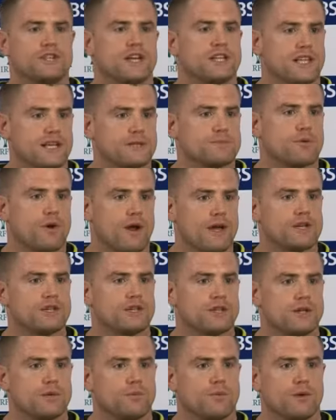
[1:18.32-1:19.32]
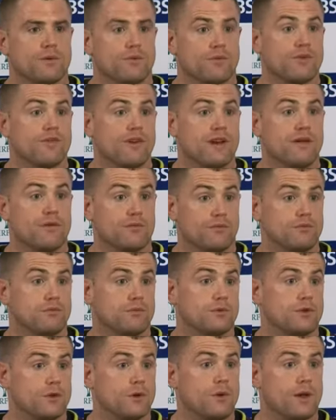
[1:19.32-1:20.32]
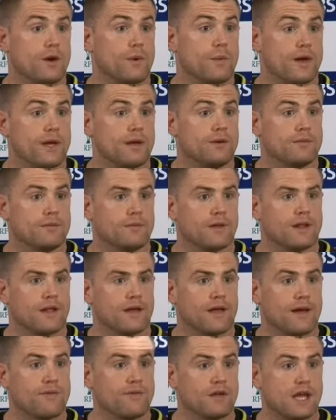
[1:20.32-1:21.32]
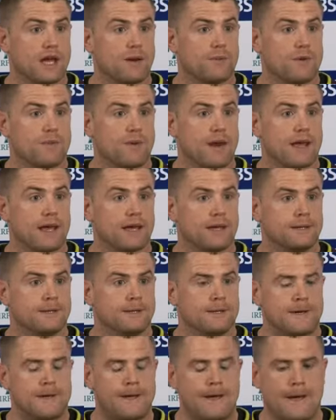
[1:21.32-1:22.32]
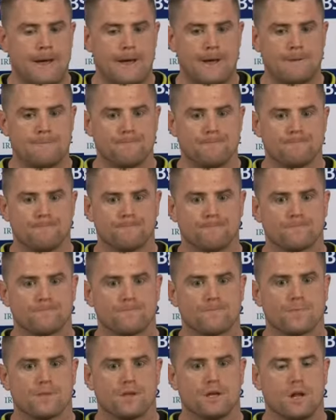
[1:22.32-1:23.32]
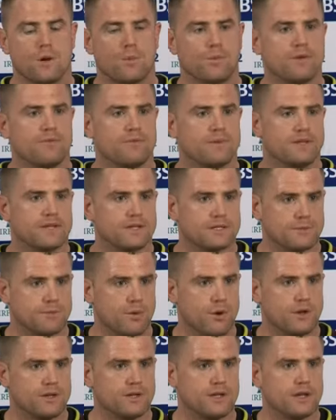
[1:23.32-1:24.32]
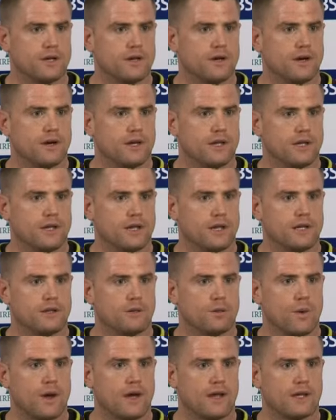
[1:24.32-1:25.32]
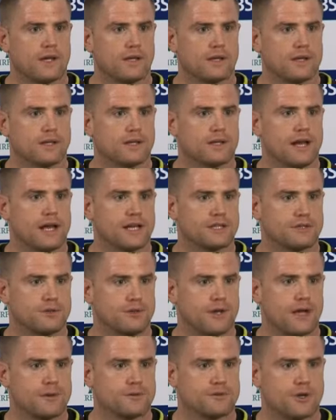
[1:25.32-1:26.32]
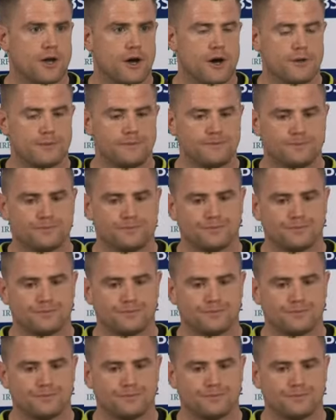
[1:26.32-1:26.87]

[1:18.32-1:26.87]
say desperation. We really do want to win, like, every game we play in. You know, and we've been disappointed in the way that the last two games have gone.